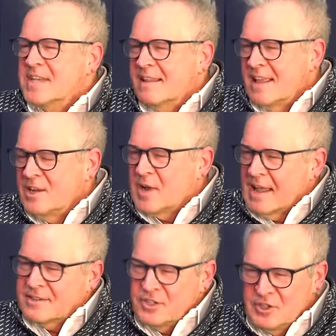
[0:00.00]
done that you'd
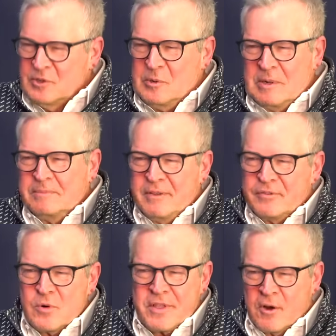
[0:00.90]
like to do
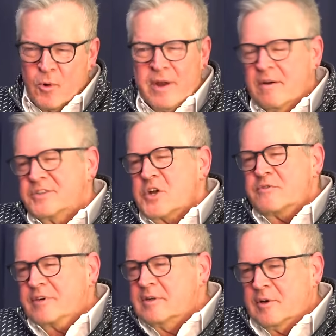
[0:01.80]
before the career is
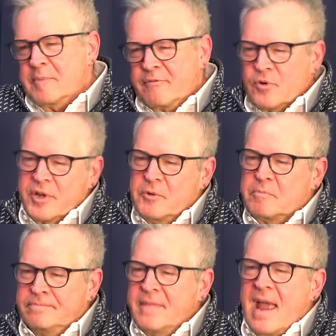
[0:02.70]
over or before you
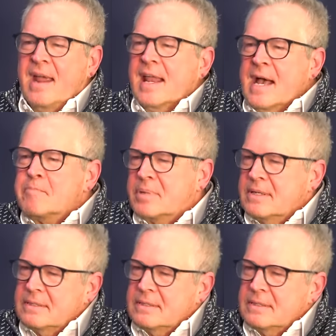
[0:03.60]
hang it up?